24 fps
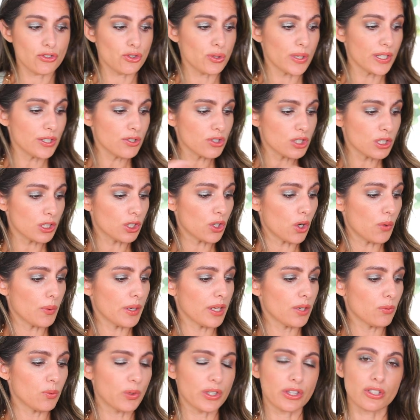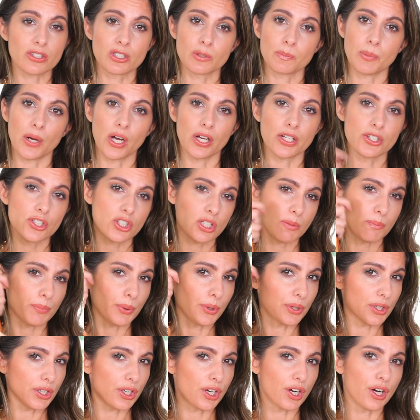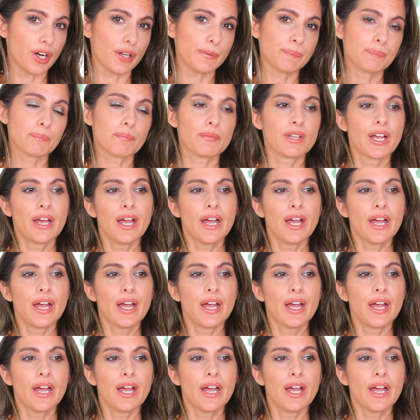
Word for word: so I used to go in with the sponge and put it on